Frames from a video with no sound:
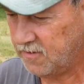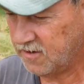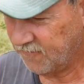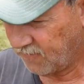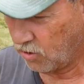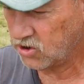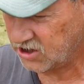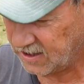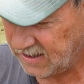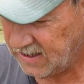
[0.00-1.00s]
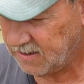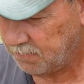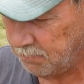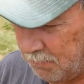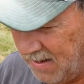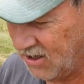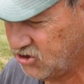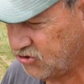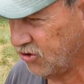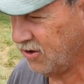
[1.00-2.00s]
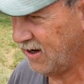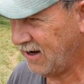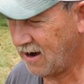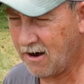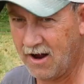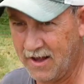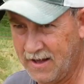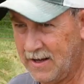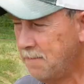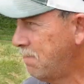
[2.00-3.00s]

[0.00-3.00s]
diversity mixture in our hay.